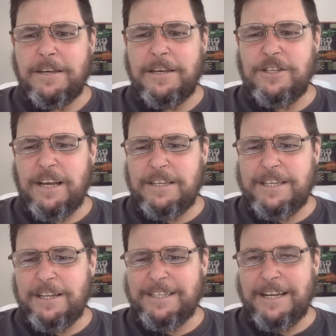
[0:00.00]
Is it going to
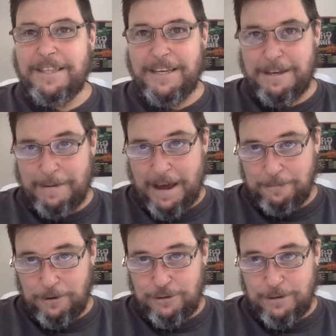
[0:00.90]
tell us anything about
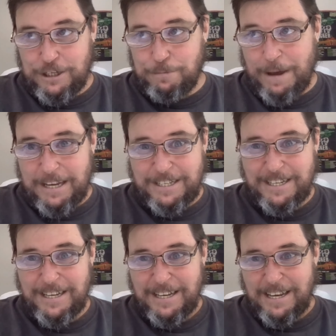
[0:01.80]
what to expect?
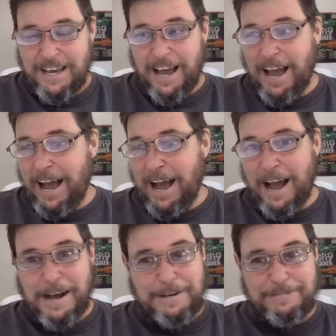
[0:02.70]

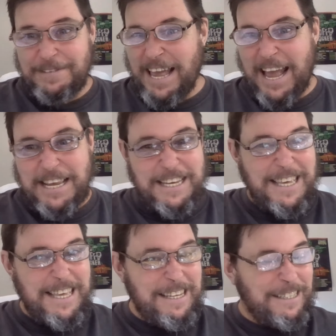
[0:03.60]

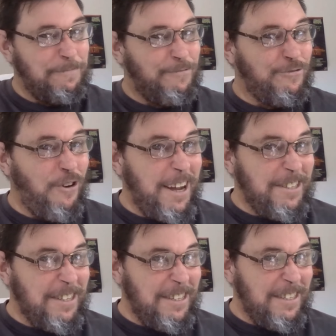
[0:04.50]
Any
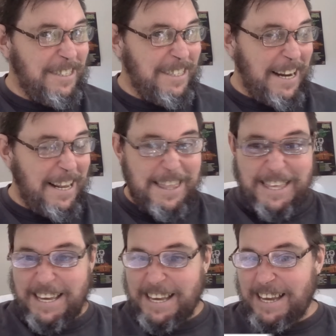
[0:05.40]
surprises?
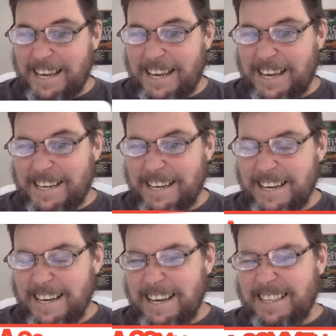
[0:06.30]
Anything
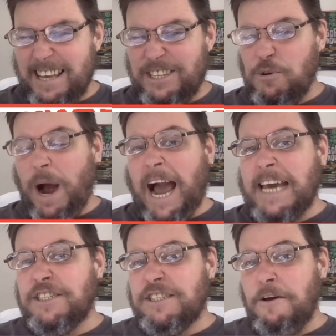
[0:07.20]
that you
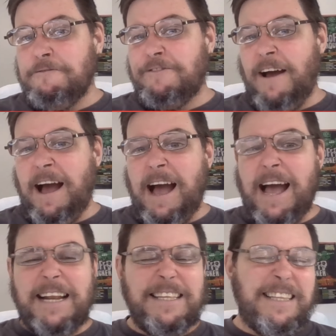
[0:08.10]
hate so far?
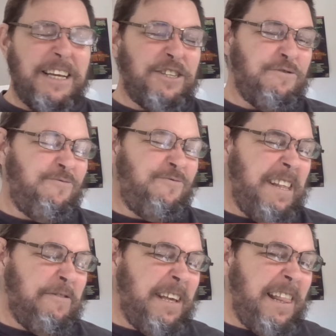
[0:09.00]
Anything that you
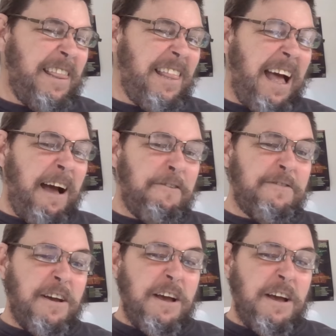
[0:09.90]
really love?